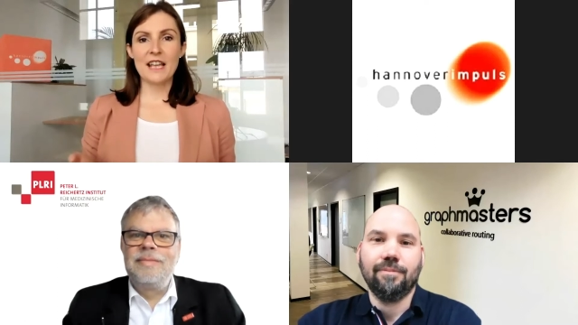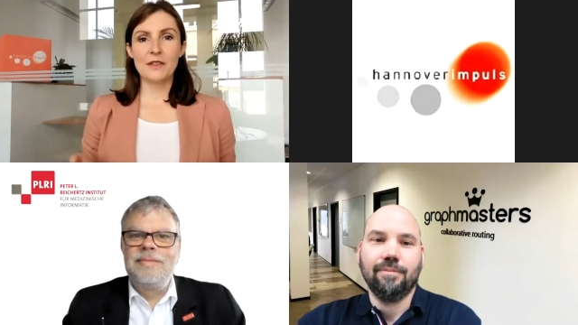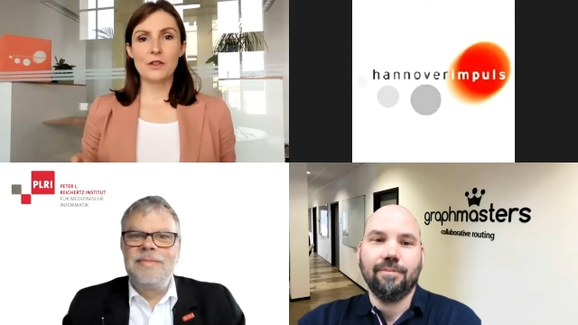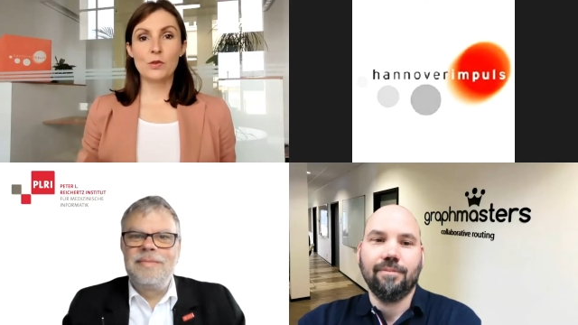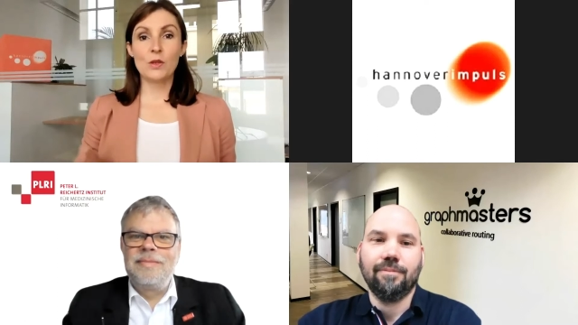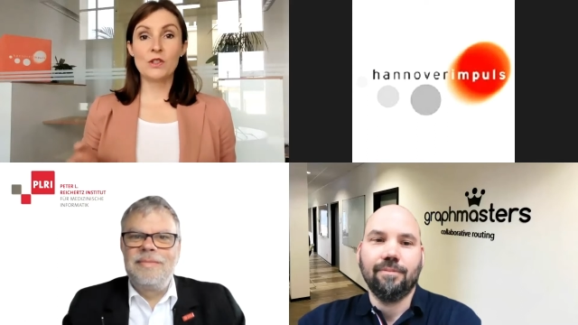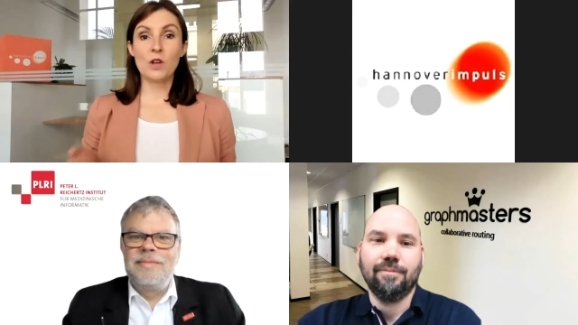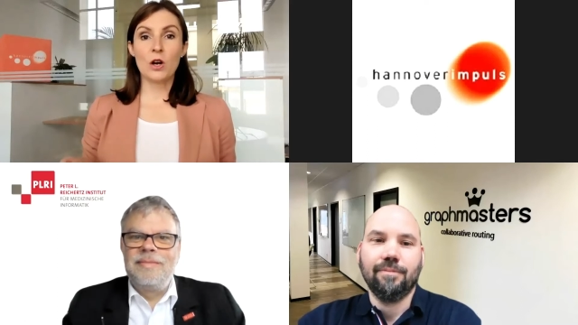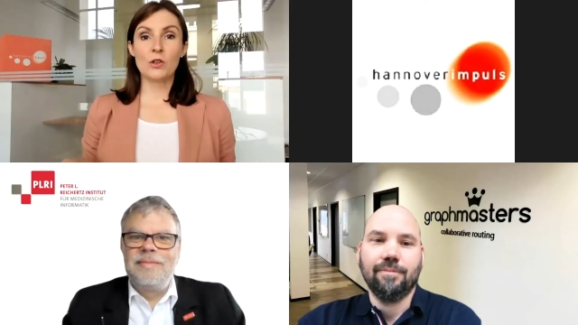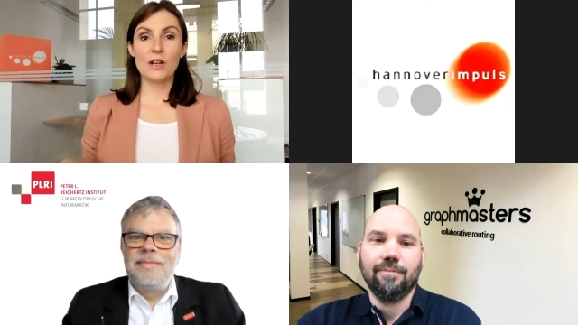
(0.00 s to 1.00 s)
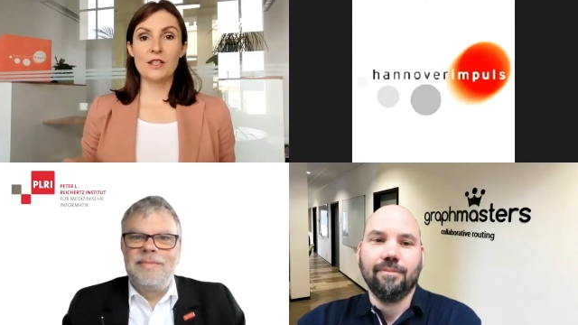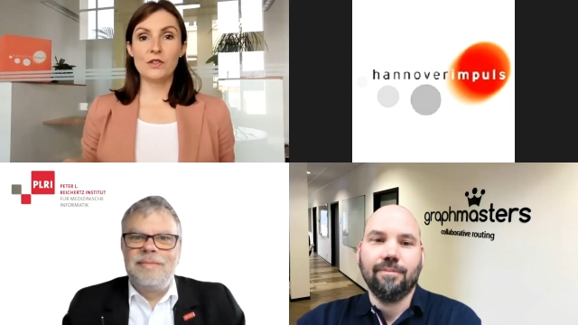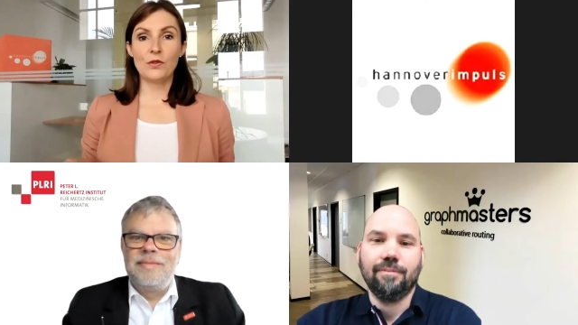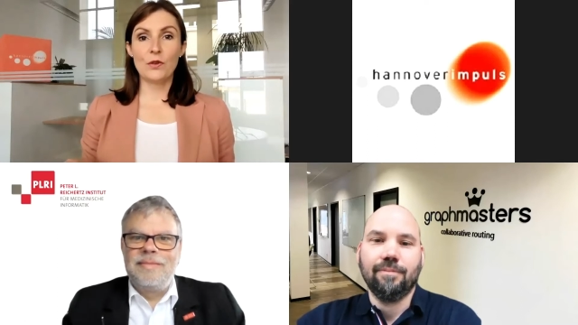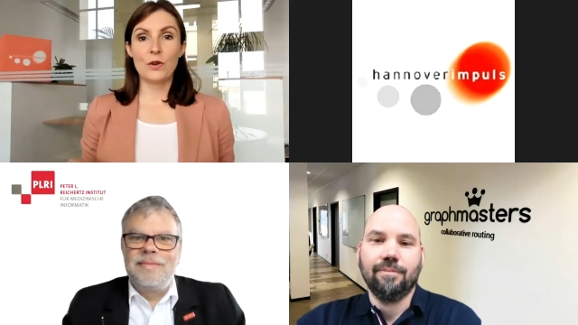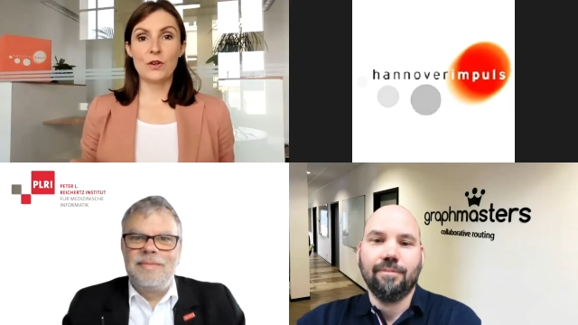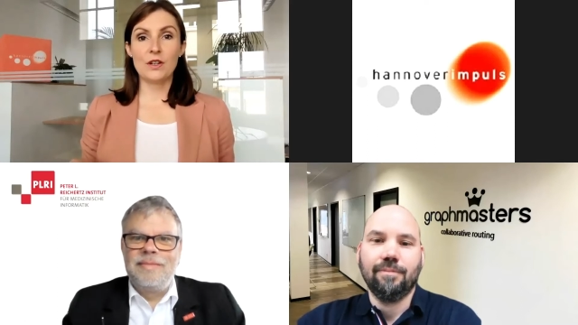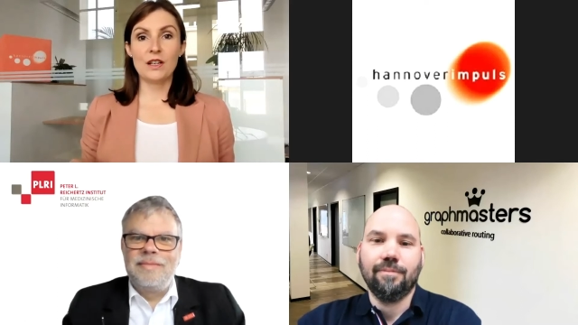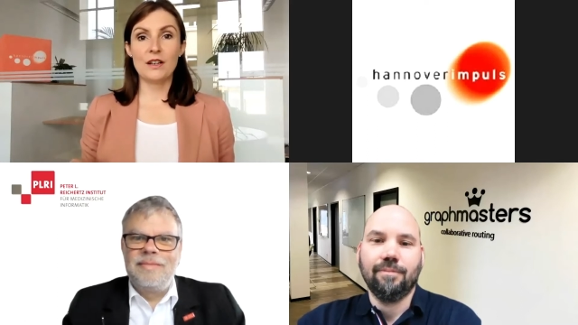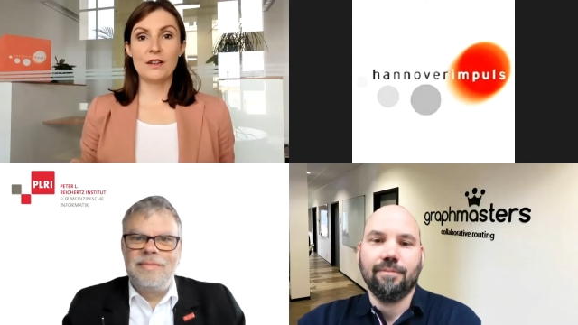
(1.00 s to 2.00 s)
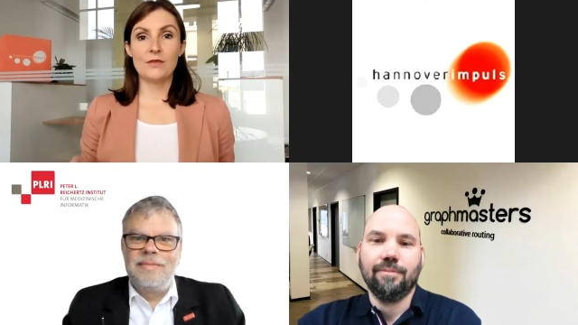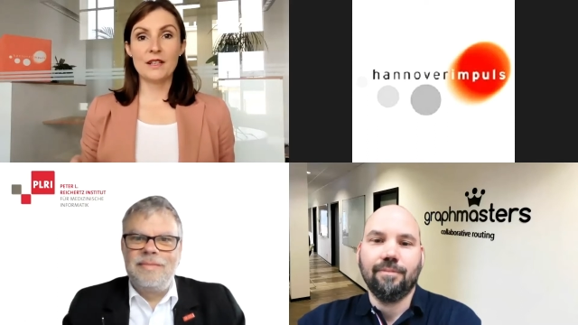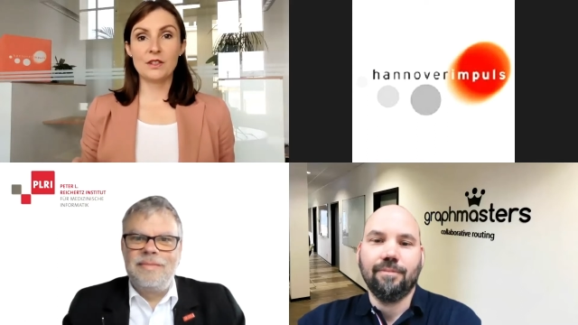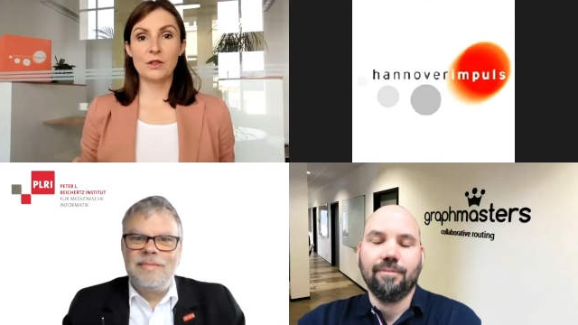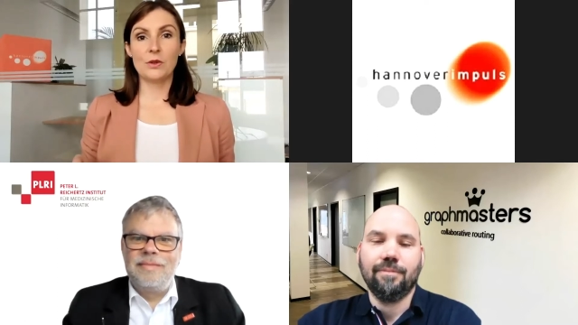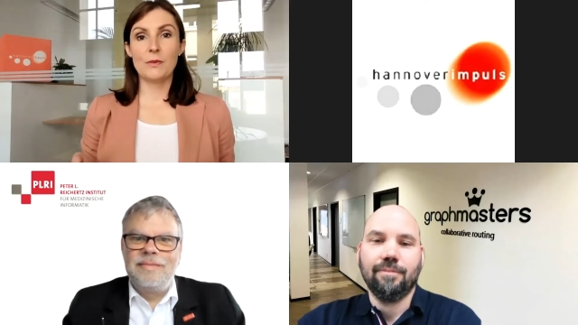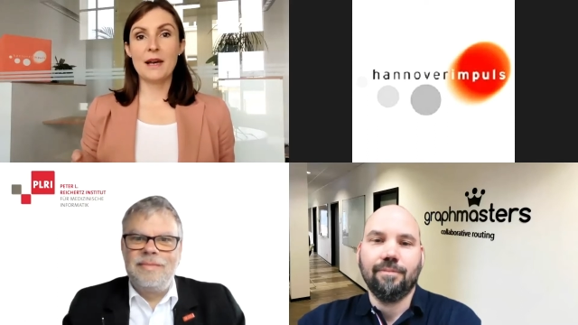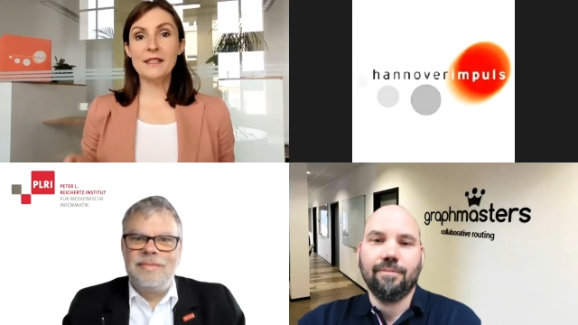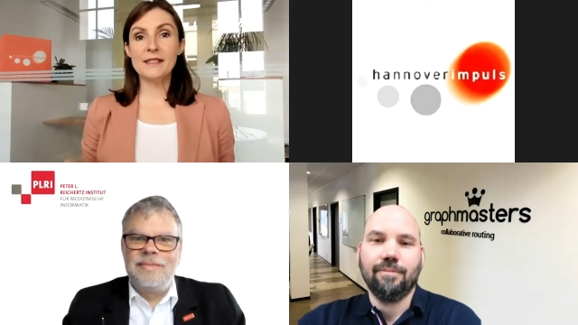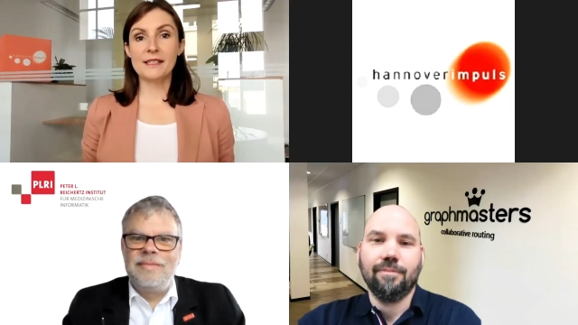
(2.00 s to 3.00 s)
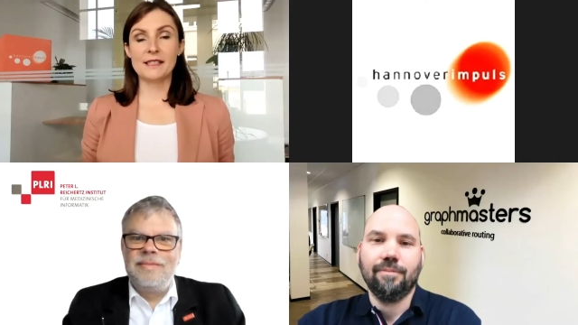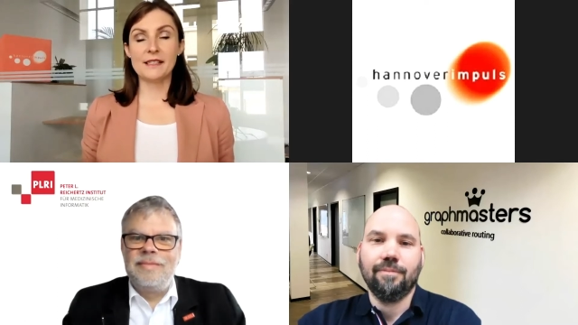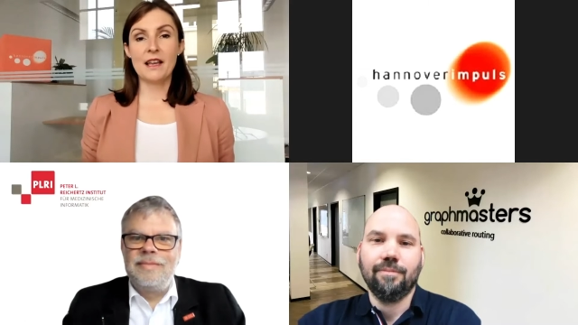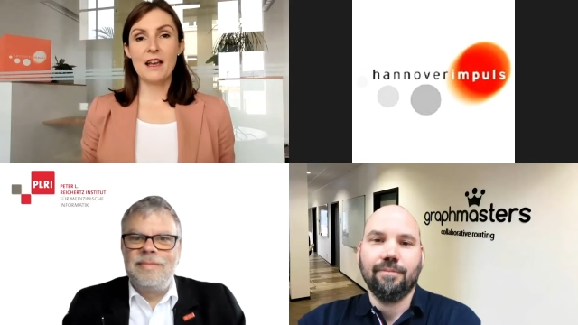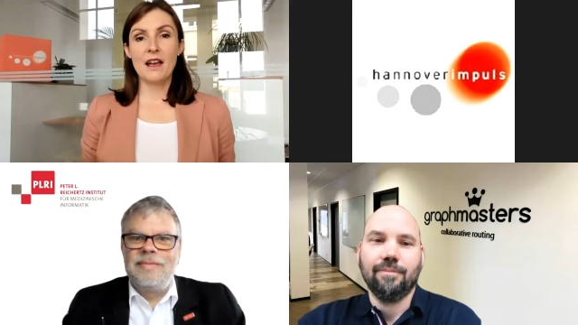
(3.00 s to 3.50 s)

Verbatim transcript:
Speaker 1: at the Swiss Congress for uh, Rescue Medicine,